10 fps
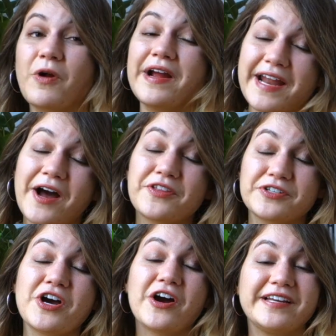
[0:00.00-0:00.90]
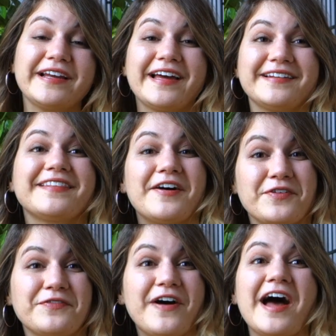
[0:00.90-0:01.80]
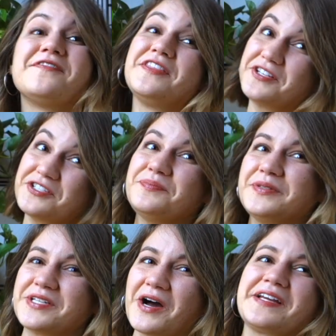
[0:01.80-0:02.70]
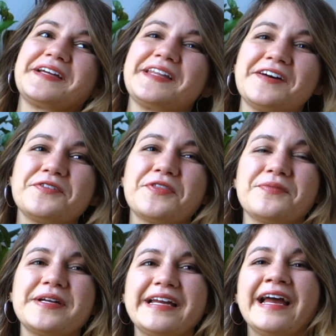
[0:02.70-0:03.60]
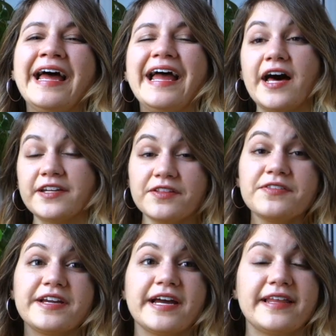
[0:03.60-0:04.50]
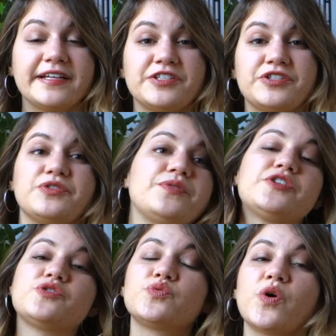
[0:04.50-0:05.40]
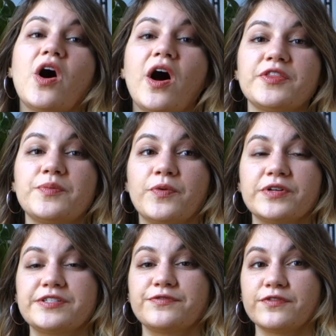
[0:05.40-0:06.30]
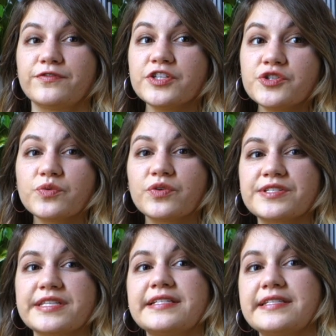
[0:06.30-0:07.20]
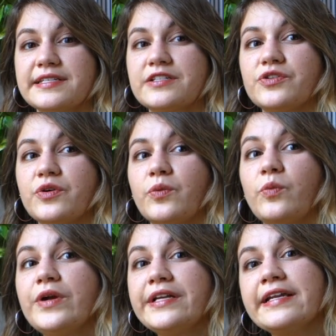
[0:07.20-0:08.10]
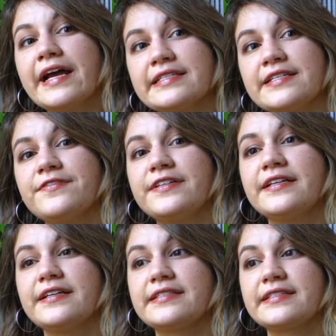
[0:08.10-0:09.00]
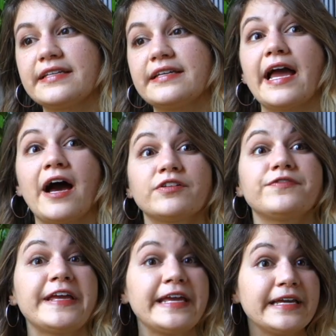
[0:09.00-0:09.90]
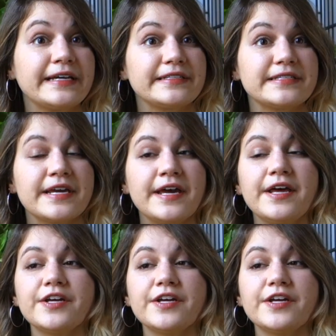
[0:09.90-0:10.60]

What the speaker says: right now they're talking at level 5 and they should be talking at level 3. Another thing I like to do is draw on the board different visuals that signal when an activity is getting out of hand.